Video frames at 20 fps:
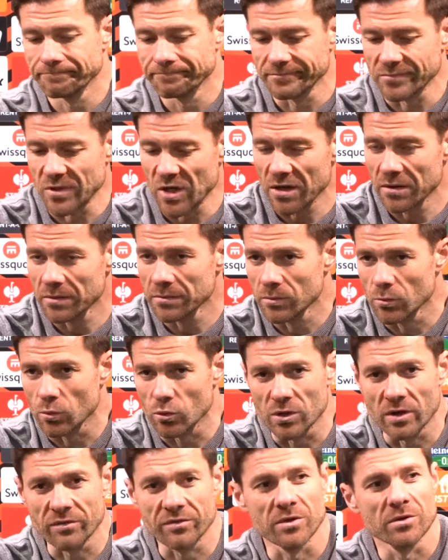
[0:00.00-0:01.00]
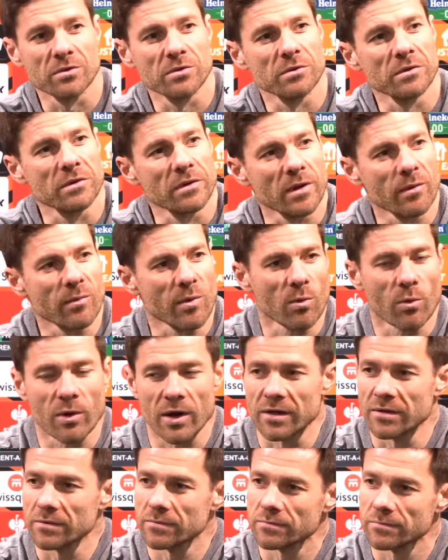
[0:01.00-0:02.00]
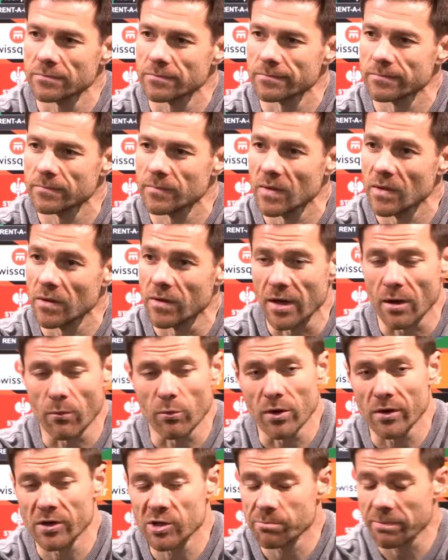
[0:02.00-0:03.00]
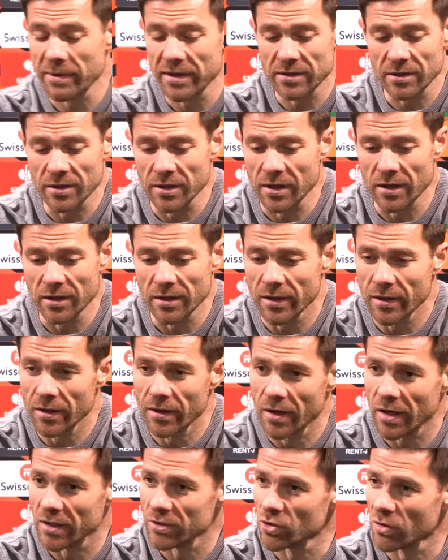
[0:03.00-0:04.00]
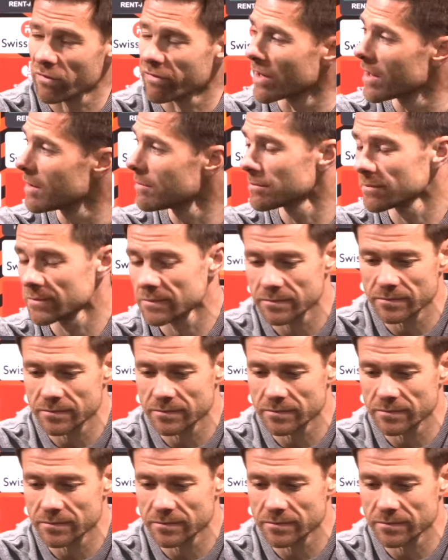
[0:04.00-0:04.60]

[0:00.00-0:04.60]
Yeah, good afternoon, everyone. Yeah, we are expecting a tough game.